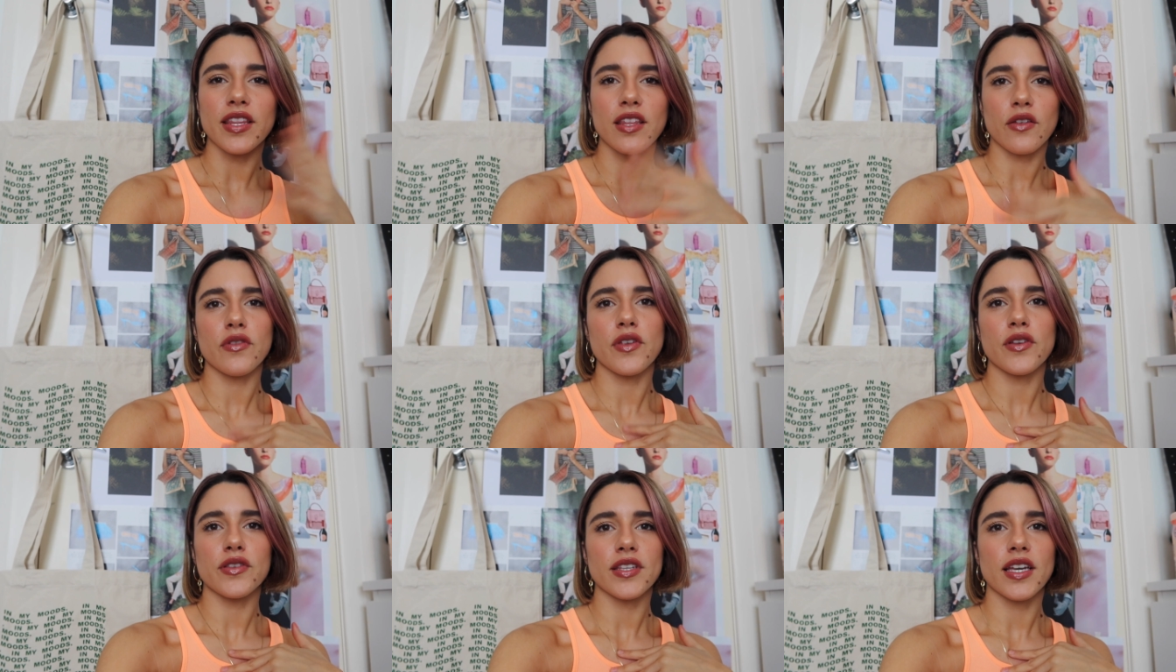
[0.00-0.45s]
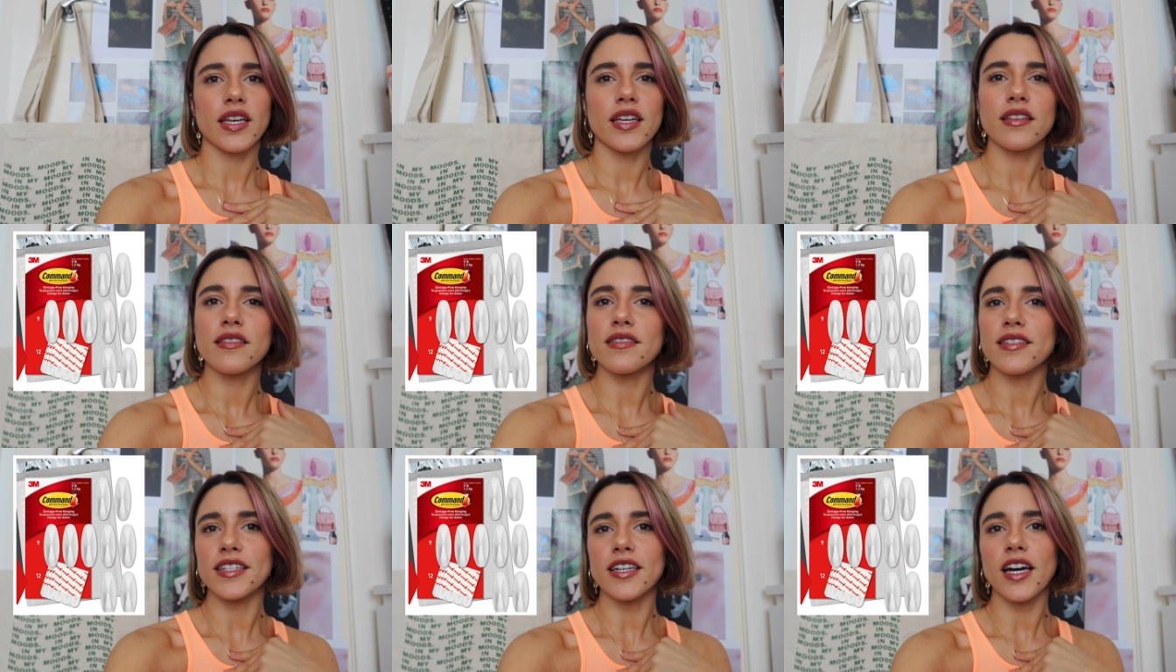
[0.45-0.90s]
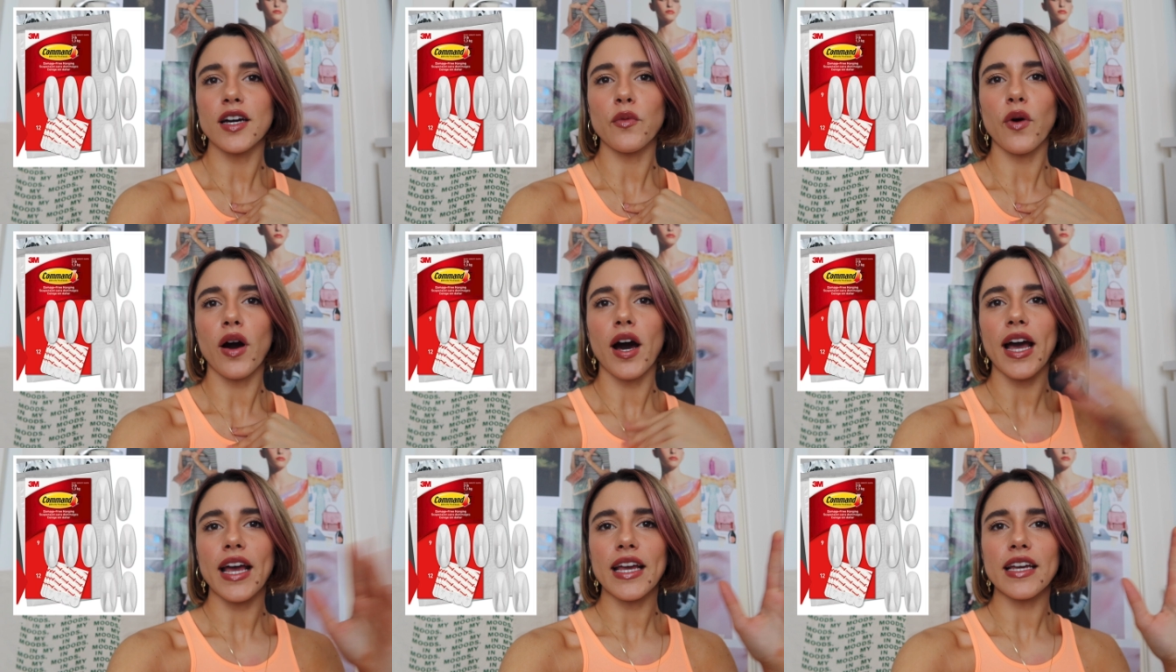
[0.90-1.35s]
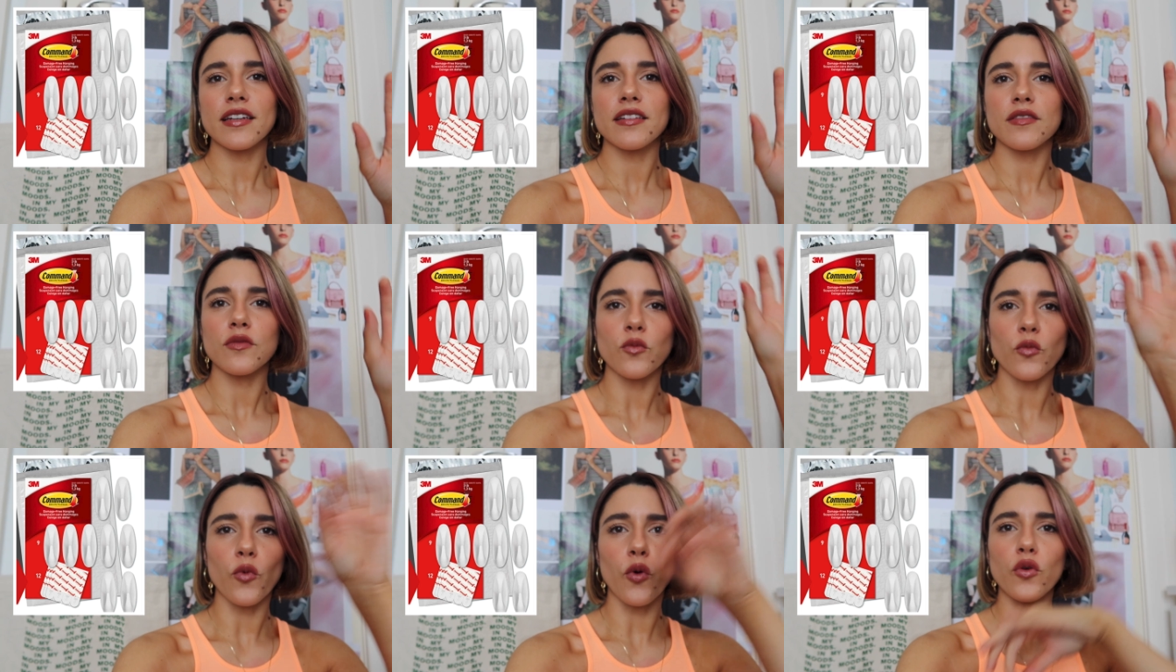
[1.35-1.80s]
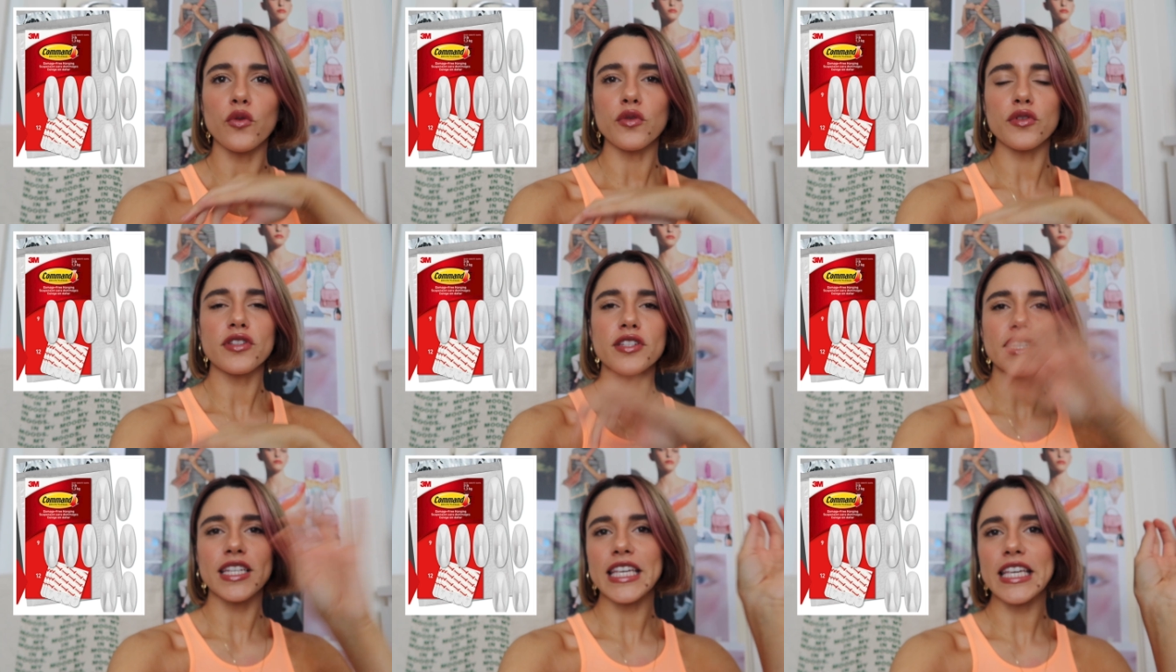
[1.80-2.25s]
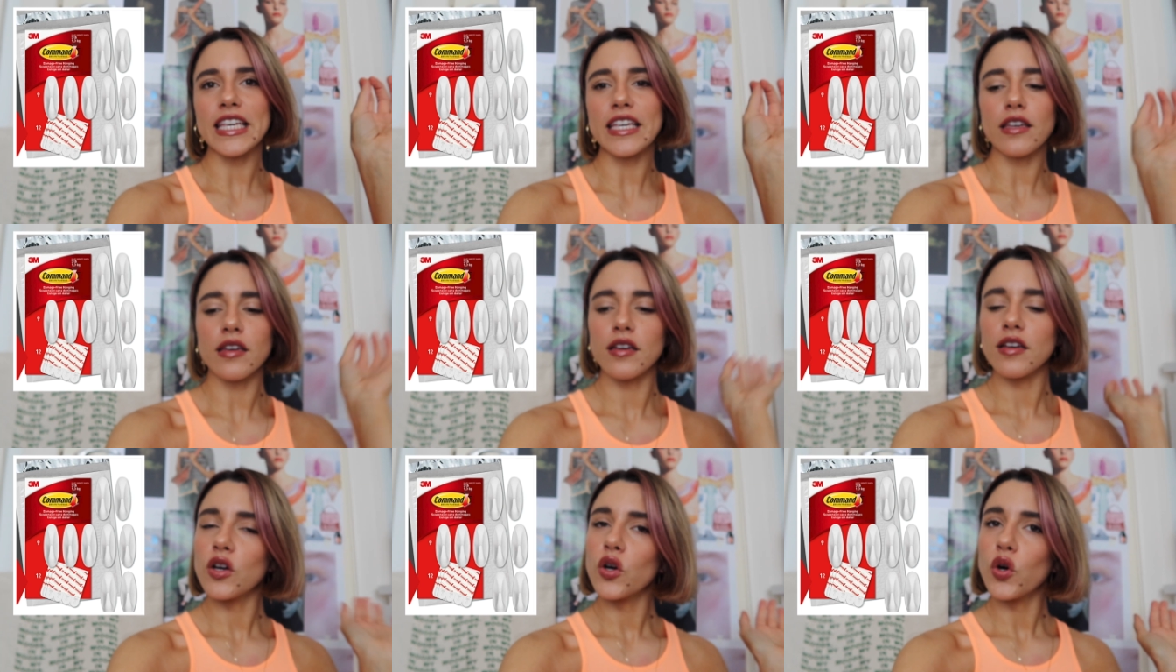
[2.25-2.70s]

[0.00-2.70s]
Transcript: There's like DIY wall sticky